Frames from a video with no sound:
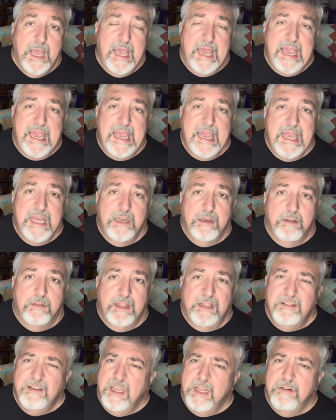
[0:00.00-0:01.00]
And
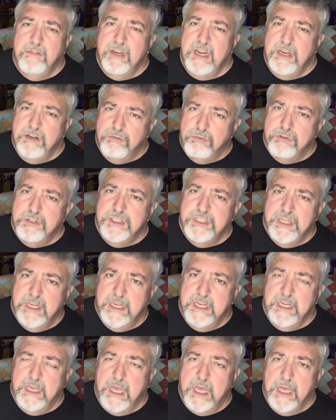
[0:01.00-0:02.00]
that's kind of an
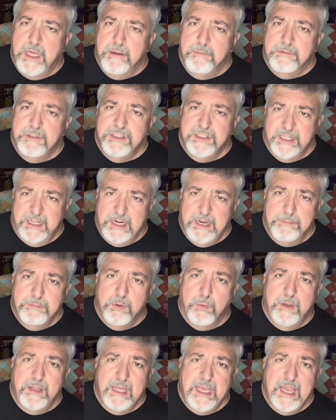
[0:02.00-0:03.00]
interesting um, setup, the
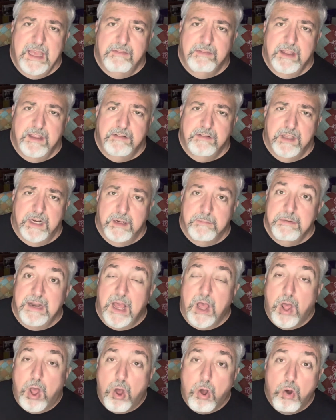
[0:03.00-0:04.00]
way they have that set up.
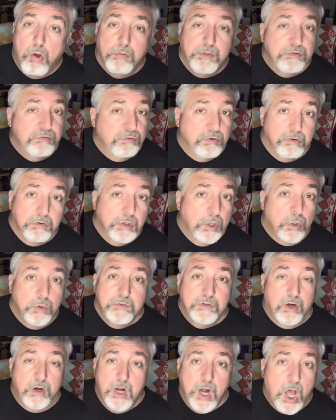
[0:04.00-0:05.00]
Now, all the strongholds
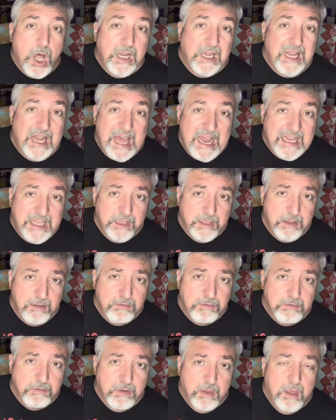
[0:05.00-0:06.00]
are not like
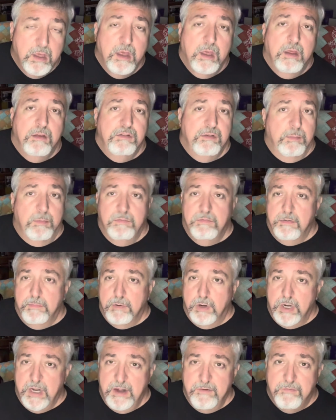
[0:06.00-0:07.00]
this. Some of them
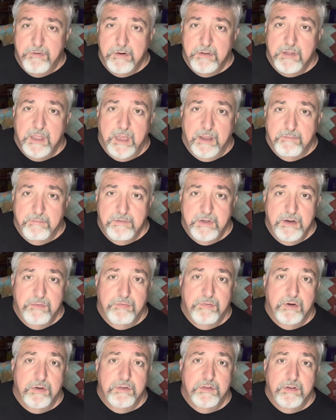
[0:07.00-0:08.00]
are different. They have
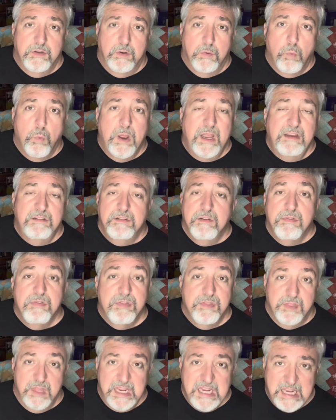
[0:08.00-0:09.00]
different uh, ways of
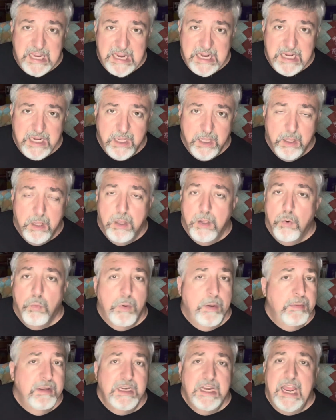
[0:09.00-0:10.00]
thinking.
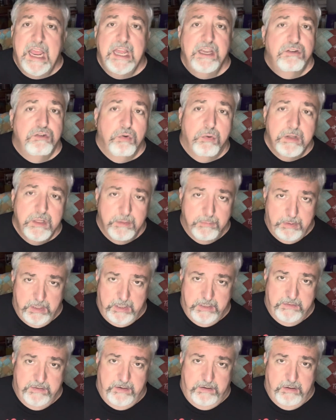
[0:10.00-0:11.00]
Women can't join the
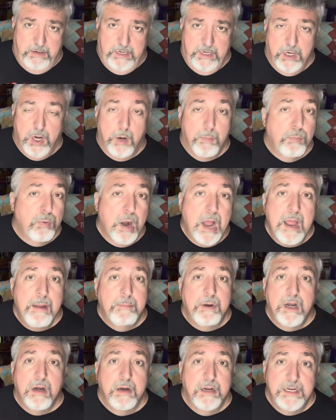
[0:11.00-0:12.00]
military in our
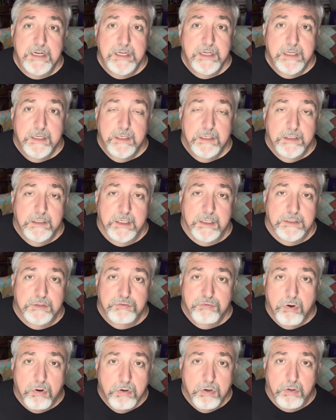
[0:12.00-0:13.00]
primary uh,
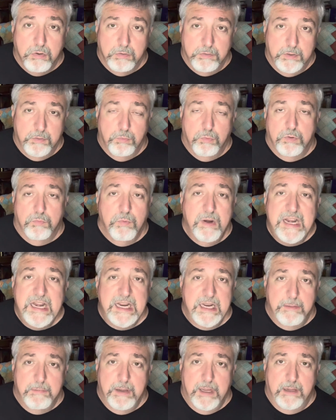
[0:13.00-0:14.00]
stronghold that we're
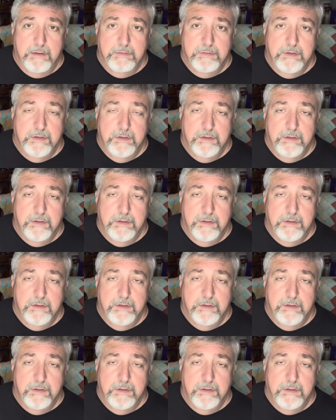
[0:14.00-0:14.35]
reading about.